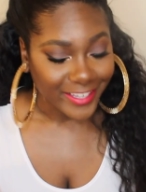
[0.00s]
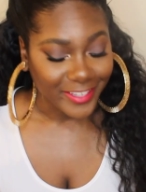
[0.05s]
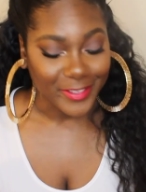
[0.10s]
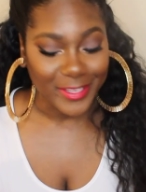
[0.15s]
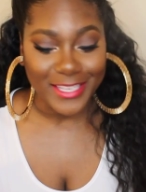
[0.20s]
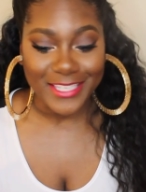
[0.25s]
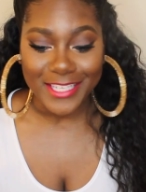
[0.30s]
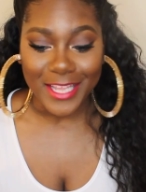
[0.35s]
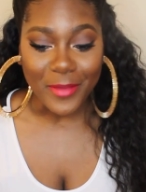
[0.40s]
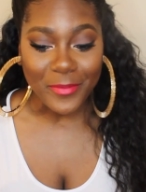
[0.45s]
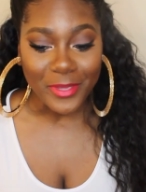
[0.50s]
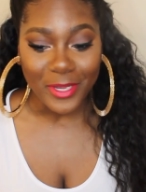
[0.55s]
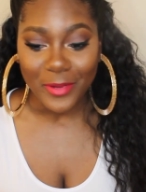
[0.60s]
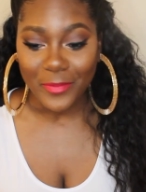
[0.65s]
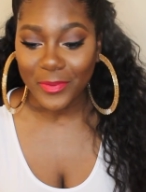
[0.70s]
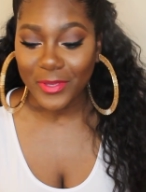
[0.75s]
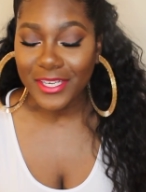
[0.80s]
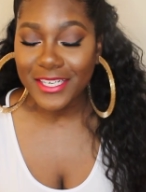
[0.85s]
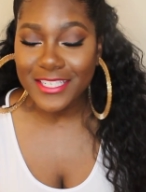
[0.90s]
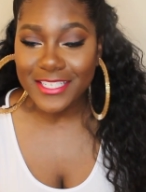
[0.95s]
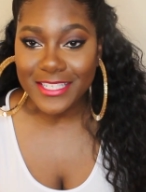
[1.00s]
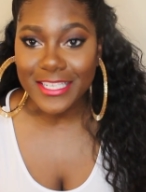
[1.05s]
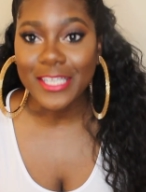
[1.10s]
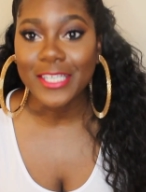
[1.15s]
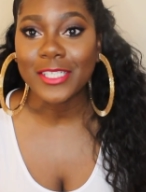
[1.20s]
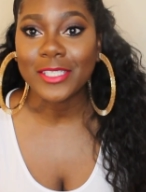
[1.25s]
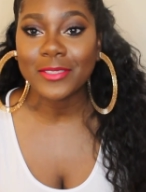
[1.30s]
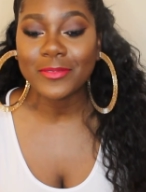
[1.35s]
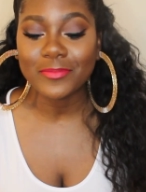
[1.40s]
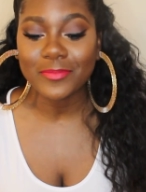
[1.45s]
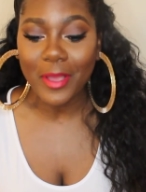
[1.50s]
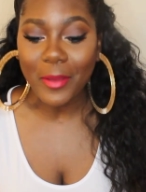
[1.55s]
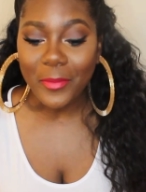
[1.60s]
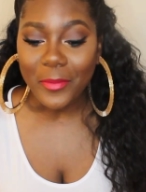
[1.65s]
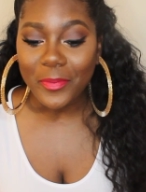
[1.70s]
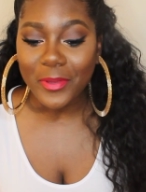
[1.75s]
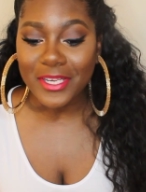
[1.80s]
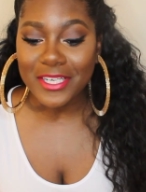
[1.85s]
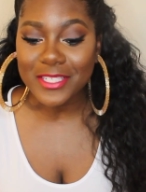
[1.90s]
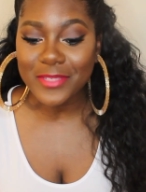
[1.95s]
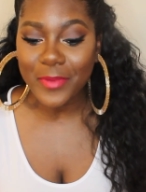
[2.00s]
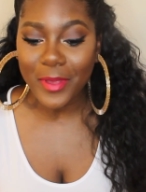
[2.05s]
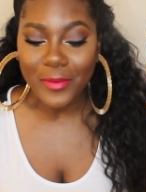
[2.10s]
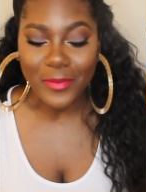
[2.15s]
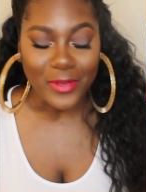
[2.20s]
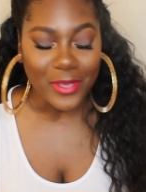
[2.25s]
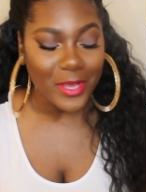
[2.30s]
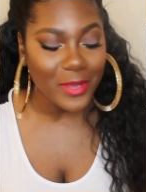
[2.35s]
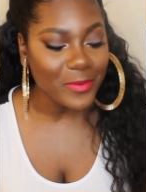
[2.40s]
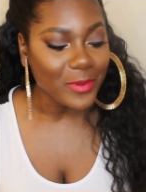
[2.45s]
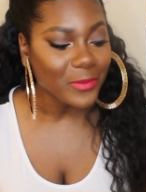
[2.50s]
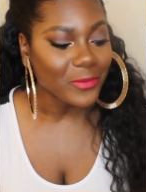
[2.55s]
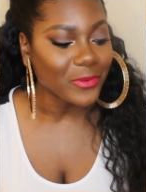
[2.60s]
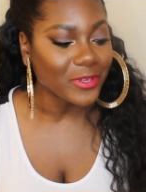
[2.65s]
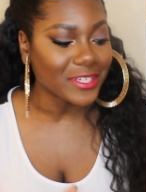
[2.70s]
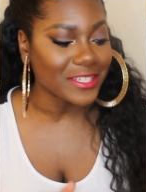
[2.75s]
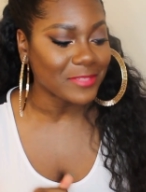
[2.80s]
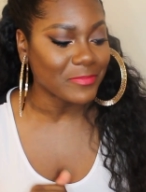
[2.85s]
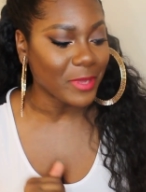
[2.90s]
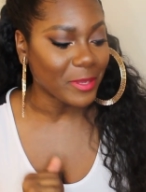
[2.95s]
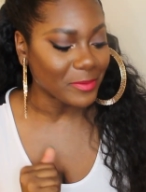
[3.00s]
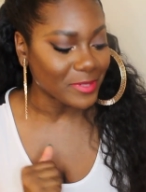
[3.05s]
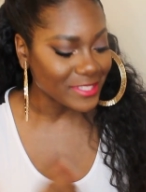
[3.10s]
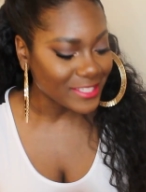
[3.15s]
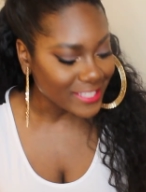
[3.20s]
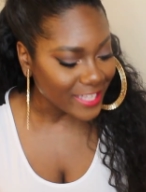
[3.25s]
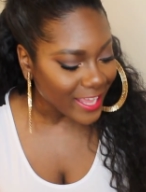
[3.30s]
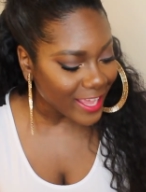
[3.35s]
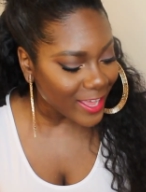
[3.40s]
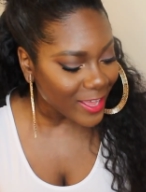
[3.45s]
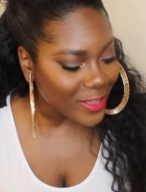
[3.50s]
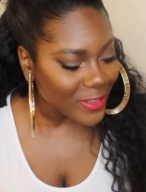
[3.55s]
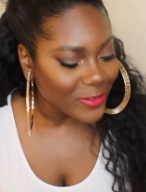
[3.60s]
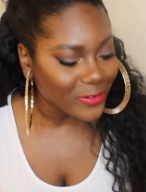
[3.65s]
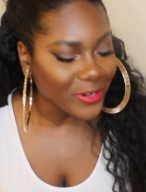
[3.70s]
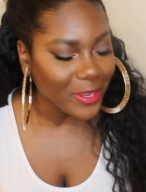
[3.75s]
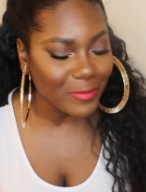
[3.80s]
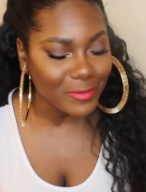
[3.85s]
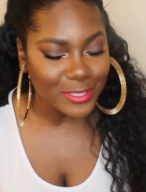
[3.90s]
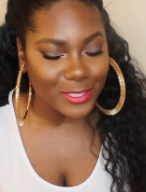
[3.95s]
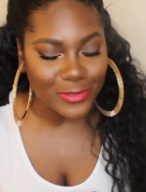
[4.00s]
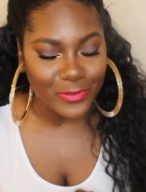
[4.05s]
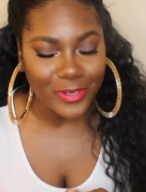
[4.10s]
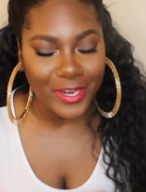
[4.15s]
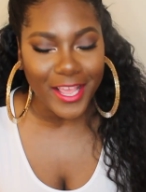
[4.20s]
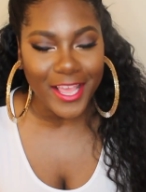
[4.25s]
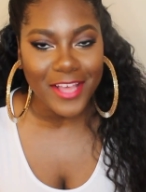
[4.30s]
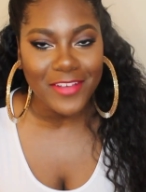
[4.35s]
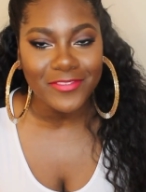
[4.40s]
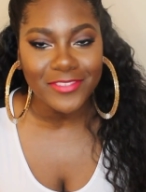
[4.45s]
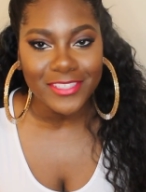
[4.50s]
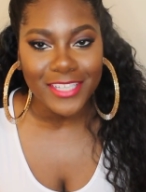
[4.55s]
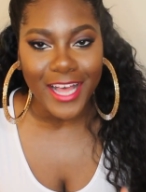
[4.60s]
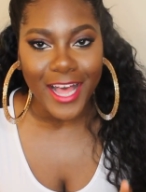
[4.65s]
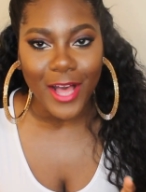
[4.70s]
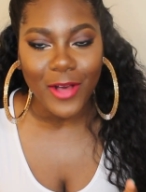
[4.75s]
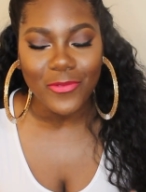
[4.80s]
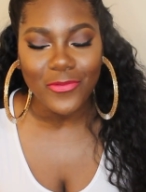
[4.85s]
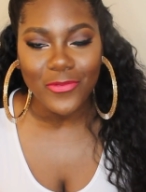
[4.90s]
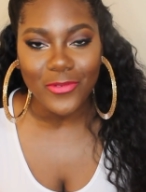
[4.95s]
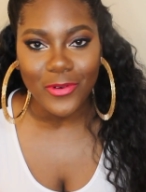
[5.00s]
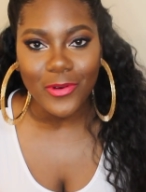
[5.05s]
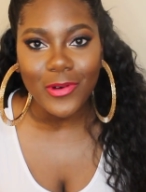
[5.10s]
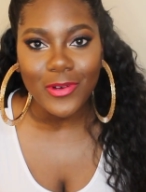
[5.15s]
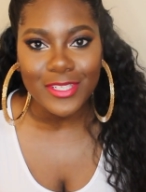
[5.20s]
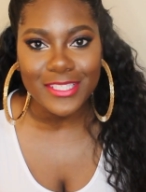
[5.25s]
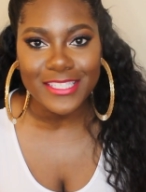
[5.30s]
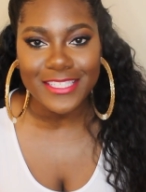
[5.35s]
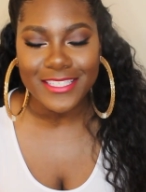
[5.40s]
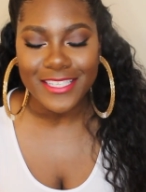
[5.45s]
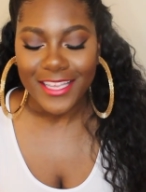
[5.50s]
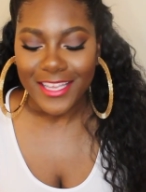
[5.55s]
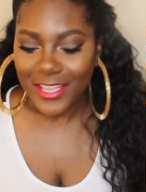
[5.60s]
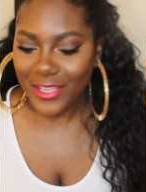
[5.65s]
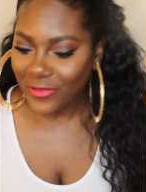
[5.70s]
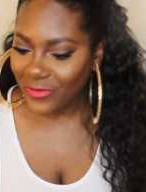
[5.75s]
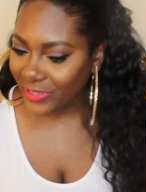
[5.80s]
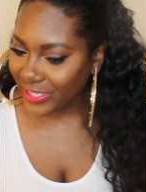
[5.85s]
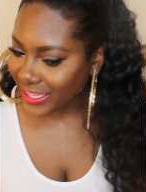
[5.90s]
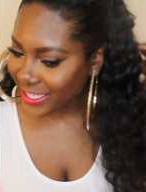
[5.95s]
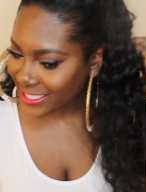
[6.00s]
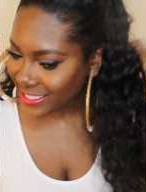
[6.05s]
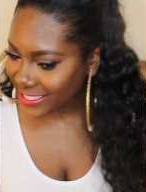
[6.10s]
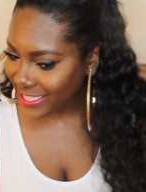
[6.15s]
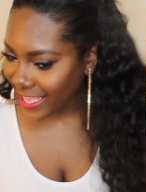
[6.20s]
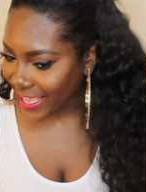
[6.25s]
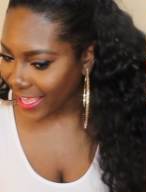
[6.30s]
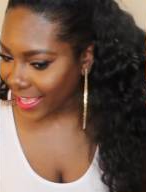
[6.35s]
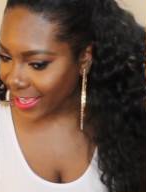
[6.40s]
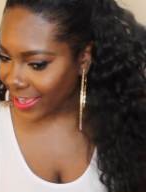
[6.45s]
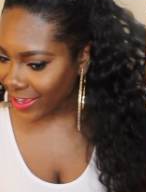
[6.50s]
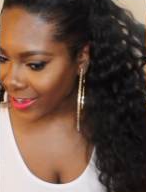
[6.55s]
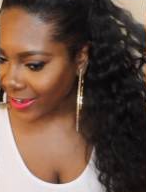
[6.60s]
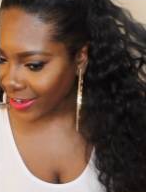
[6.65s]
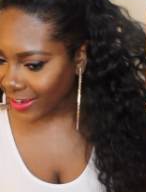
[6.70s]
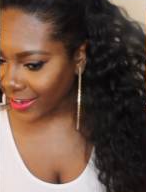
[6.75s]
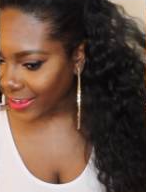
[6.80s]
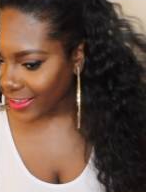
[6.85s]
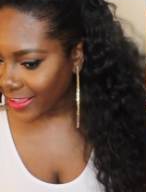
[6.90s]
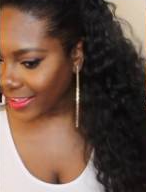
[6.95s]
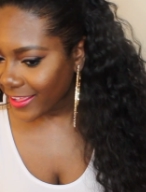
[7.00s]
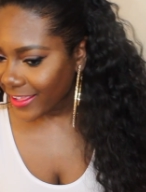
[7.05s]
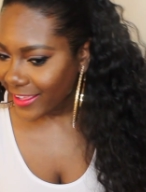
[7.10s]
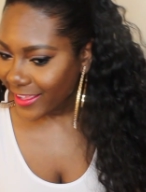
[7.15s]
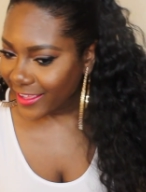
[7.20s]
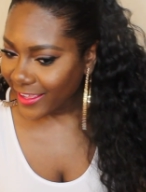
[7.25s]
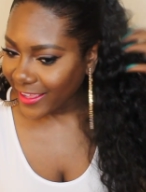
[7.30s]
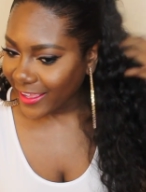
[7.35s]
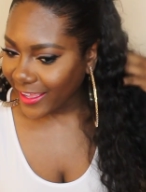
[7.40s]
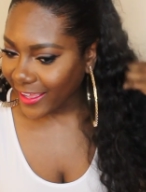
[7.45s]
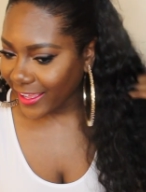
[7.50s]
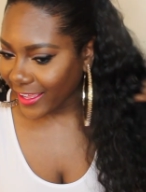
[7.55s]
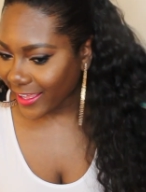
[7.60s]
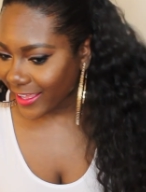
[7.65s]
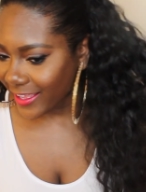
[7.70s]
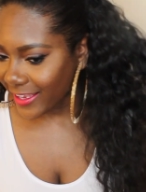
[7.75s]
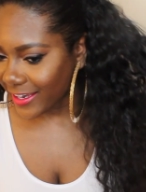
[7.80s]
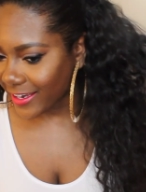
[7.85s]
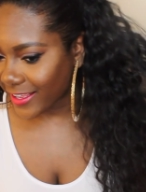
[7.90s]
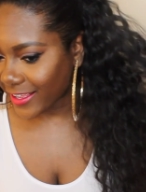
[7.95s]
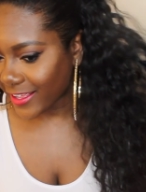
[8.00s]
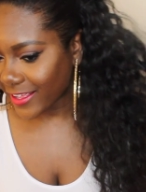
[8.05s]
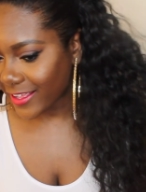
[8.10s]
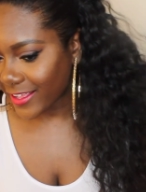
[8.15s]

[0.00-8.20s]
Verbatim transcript: because I'm gonna pin this up I'm gonna pin this baby up I'm gonna wear this baby down I'm gonna do whatever I want with this hair and